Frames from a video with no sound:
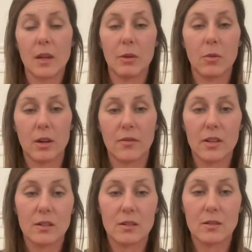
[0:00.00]
maybe one of
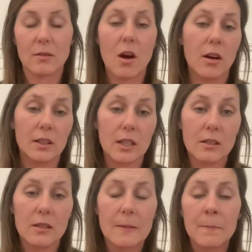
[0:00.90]
his
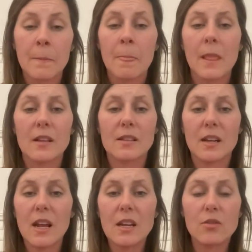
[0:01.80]
colleagues, and
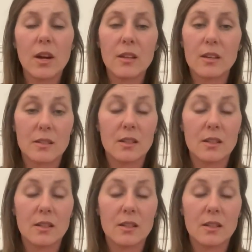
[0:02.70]
said, hey, try this.